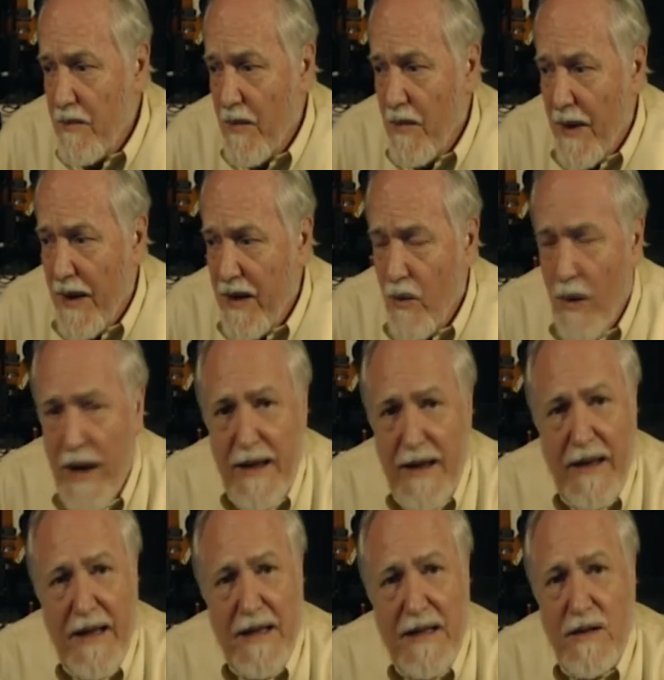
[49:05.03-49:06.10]
way that
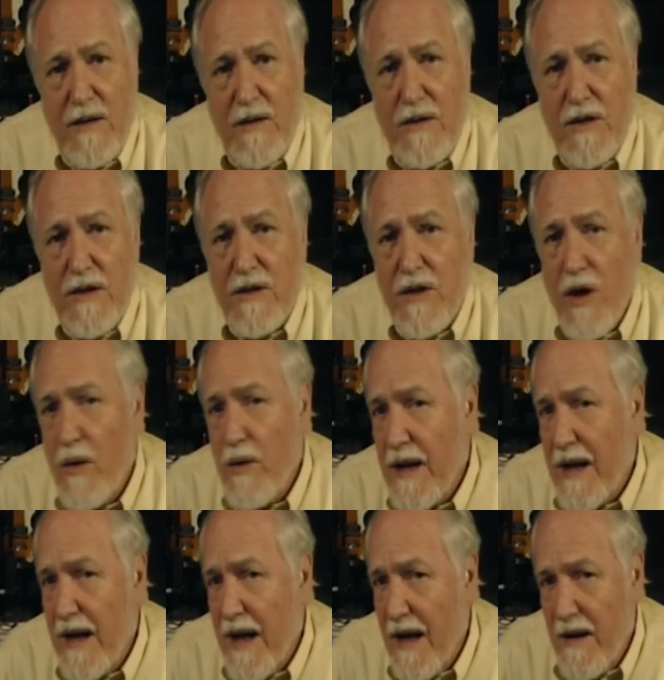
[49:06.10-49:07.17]
these two just go
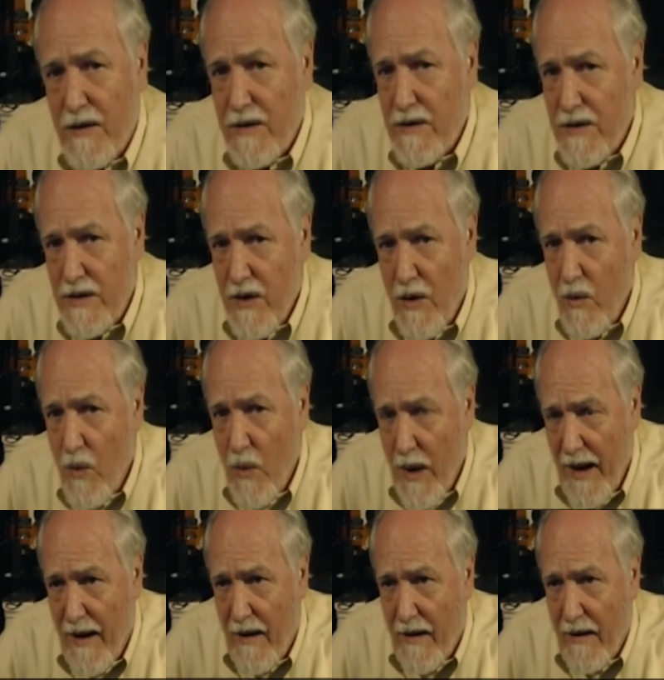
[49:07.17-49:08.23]
together so
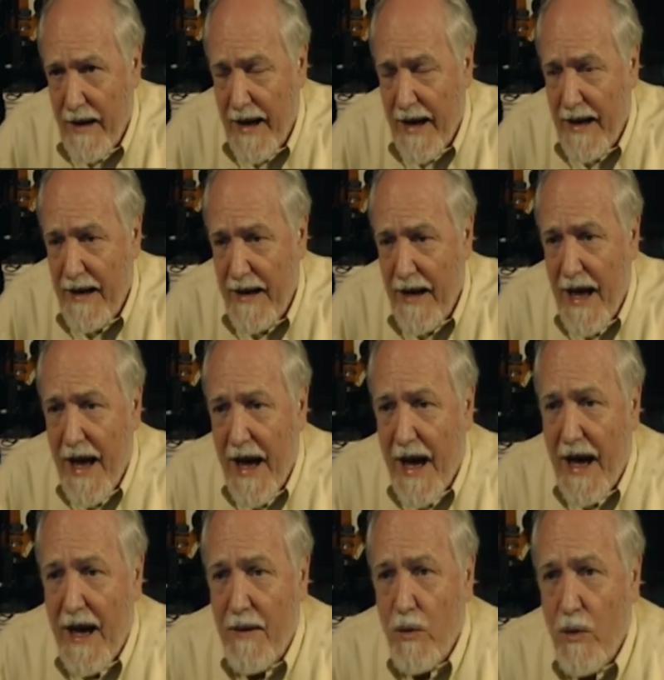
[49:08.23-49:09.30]
well. And
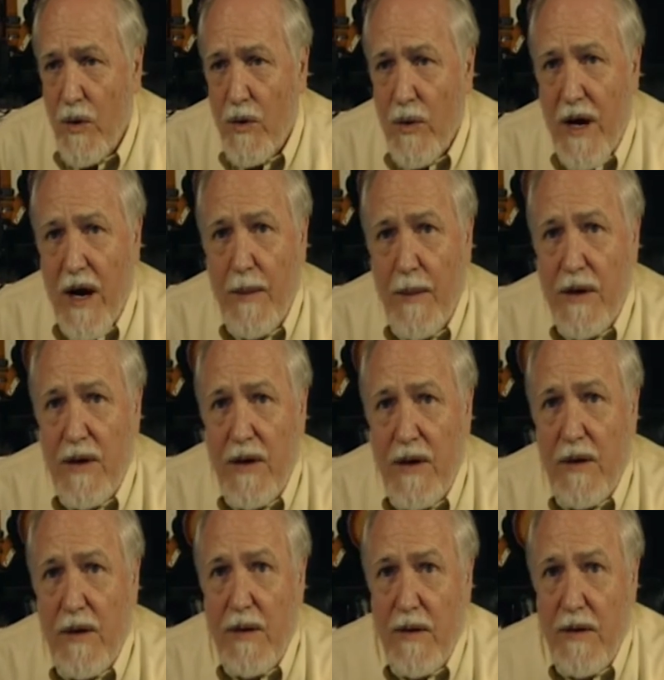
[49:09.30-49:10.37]
we're coming
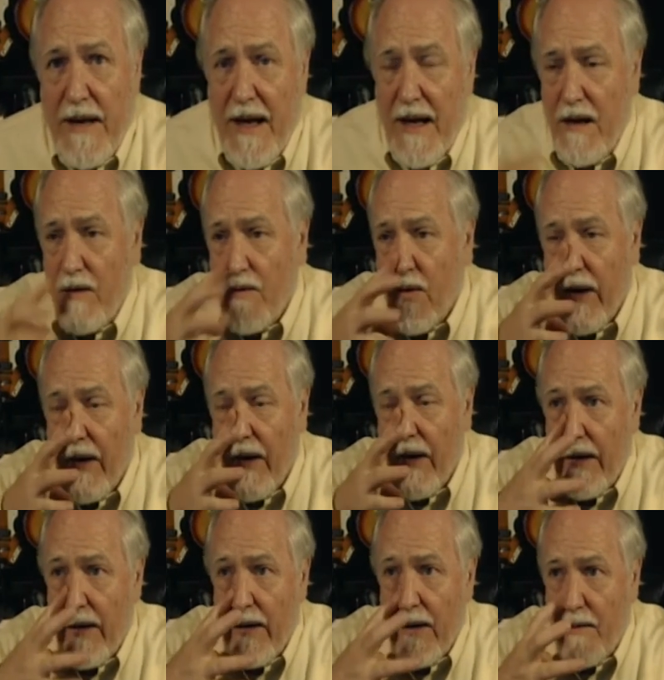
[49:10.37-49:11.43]
to the end of
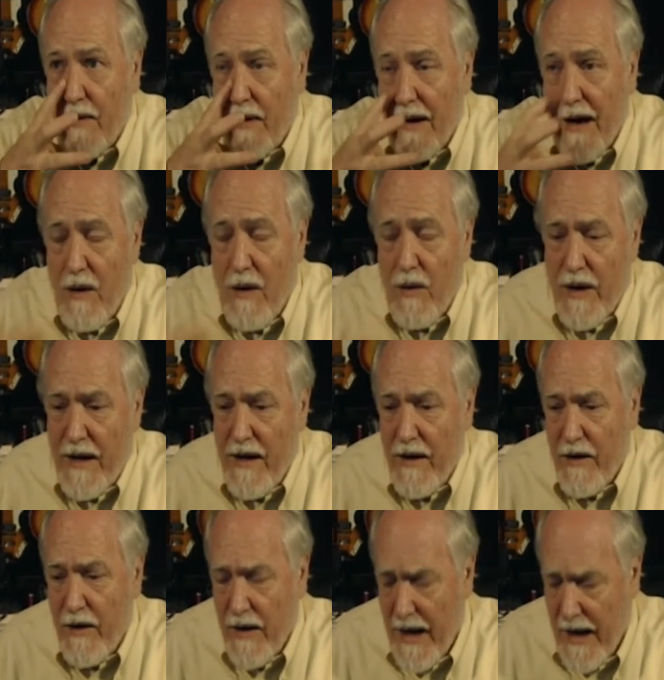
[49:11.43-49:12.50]
our hour
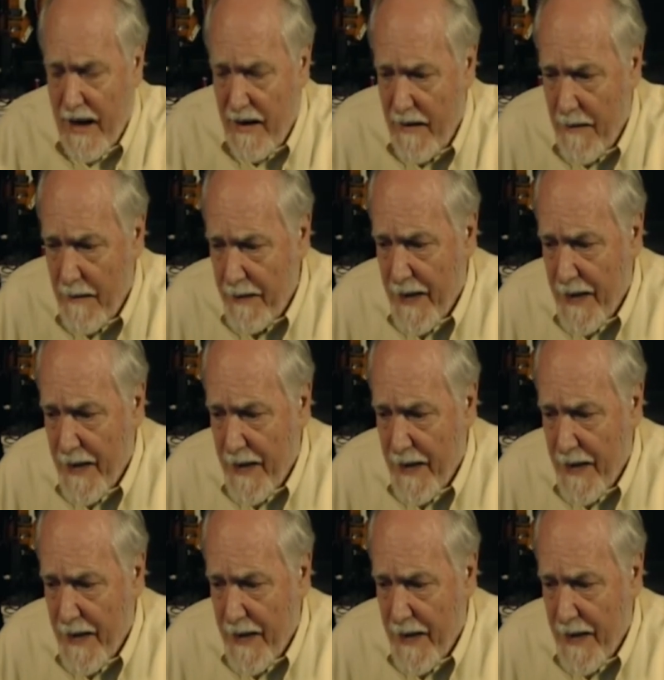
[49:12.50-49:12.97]
here, and